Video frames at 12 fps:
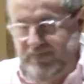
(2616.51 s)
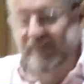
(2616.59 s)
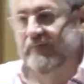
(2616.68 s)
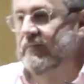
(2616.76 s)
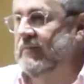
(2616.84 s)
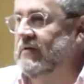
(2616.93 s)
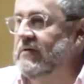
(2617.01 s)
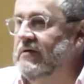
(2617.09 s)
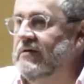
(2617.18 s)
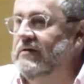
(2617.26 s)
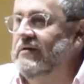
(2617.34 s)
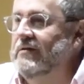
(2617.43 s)
what's the
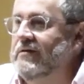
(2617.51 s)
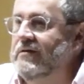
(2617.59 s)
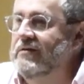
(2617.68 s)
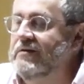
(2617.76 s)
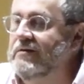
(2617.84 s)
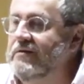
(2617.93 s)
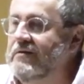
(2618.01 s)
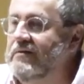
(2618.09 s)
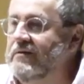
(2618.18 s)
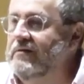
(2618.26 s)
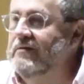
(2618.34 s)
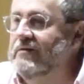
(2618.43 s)
comparative
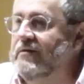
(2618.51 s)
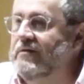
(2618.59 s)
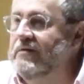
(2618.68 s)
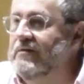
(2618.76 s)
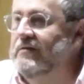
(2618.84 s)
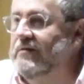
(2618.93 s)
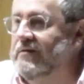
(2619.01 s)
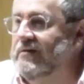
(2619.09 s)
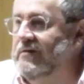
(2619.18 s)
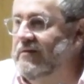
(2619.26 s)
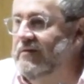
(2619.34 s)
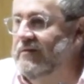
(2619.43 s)
success rate and which is your
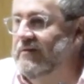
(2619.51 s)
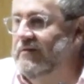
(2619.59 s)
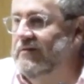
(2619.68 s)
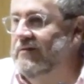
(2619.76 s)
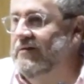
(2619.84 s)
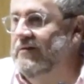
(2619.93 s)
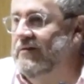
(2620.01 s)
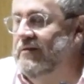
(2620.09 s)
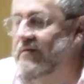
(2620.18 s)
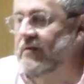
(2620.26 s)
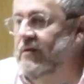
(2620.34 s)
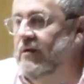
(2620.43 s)
preferred
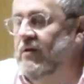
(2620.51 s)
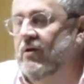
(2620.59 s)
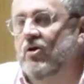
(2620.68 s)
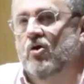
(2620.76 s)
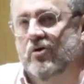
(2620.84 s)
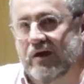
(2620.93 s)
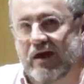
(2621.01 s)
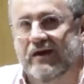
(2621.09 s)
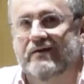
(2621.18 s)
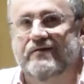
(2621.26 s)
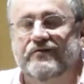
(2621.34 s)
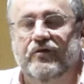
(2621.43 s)
method?
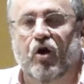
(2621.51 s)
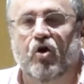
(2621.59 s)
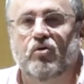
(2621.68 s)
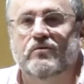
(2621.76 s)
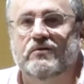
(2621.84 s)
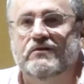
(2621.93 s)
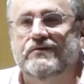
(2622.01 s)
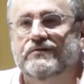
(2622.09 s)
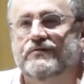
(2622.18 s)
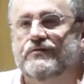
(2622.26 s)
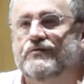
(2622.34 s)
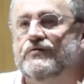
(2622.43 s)
Okay, so
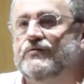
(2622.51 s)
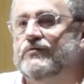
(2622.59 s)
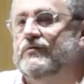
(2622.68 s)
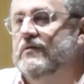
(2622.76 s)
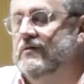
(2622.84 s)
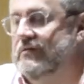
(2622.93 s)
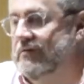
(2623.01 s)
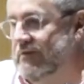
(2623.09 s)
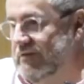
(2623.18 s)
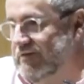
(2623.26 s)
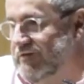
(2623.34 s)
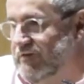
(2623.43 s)
there's,
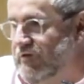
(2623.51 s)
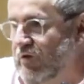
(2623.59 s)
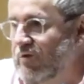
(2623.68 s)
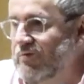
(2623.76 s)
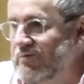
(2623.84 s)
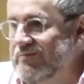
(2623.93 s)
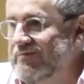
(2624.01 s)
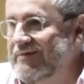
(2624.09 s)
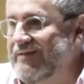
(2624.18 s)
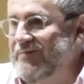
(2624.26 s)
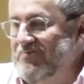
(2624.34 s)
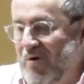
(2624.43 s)
there's two
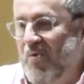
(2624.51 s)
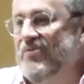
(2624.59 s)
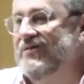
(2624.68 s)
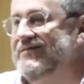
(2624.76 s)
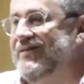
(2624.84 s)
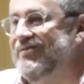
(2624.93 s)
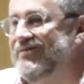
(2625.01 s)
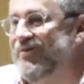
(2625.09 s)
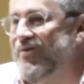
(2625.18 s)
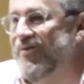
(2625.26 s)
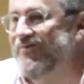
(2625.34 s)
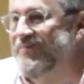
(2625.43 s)
components I've
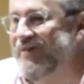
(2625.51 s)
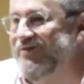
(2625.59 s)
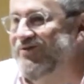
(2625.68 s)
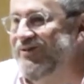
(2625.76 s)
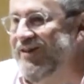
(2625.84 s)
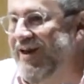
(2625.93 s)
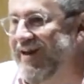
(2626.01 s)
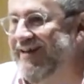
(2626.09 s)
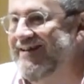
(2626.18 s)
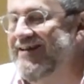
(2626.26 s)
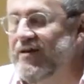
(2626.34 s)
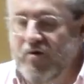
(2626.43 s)
sort of mentioned there.
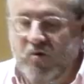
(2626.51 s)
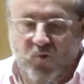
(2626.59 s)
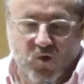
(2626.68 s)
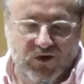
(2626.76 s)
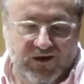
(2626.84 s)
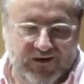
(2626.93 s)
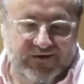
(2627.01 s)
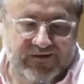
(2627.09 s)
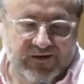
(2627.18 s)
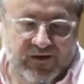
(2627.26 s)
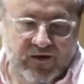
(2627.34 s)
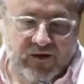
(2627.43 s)
One
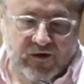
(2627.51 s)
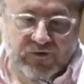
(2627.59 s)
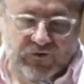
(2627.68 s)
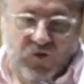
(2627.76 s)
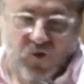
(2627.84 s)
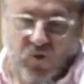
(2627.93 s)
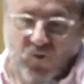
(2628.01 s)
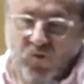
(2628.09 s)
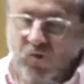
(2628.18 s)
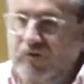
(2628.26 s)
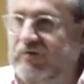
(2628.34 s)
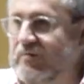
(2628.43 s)
is, so
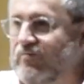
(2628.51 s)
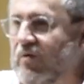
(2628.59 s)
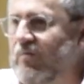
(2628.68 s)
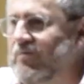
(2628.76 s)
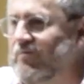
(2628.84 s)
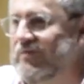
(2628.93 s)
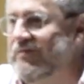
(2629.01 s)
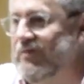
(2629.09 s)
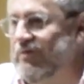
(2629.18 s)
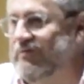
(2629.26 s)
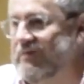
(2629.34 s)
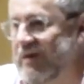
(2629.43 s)
what's the problem with
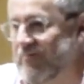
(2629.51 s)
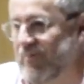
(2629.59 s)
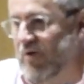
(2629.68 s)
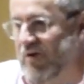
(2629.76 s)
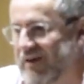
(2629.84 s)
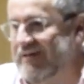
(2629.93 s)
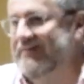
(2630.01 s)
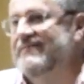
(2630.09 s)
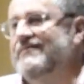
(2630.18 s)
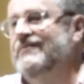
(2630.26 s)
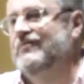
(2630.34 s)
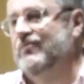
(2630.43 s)
using embryonic?
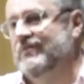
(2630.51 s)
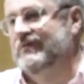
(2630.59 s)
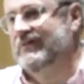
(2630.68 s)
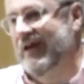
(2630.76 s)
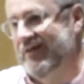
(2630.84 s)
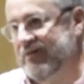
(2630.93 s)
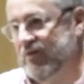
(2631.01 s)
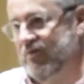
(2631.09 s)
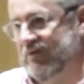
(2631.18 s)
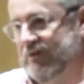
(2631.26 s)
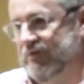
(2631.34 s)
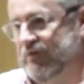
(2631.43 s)
So there's an
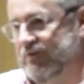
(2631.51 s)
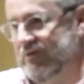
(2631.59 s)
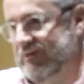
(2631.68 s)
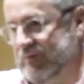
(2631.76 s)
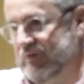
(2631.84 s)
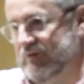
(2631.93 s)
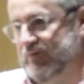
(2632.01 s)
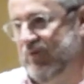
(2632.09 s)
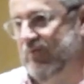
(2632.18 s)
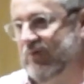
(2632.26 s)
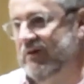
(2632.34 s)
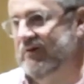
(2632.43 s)
ethical issue. This was
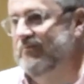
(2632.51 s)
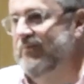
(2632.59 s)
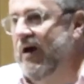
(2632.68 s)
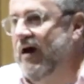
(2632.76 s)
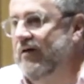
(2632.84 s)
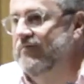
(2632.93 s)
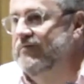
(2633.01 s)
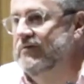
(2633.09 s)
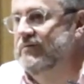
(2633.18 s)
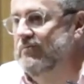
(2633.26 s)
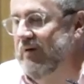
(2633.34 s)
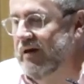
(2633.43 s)
probably part of
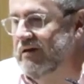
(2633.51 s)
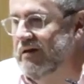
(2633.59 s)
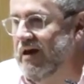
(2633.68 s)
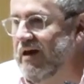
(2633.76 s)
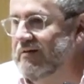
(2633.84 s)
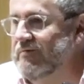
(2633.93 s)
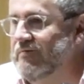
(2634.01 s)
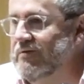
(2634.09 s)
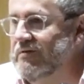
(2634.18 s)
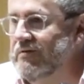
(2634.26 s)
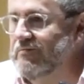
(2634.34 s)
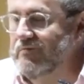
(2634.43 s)
the debate you had
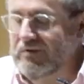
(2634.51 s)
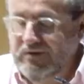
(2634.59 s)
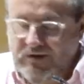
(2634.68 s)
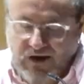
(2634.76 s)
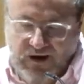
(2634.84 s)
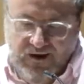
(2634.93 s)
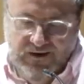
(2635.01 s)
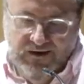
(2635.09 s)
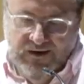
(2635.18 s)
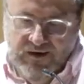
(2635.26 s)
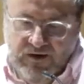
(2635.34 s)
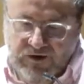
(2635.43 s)
with, with uh,
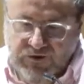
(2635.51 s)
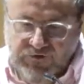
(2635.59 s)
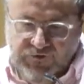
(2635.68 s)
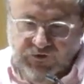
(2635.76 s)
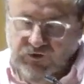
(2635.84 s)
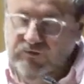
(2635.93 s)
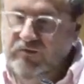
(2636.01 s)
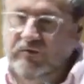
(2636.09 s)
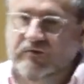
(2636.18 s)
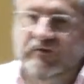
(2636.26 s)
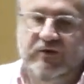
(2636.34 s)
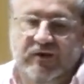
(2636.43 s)
your
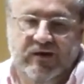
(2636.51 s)
students.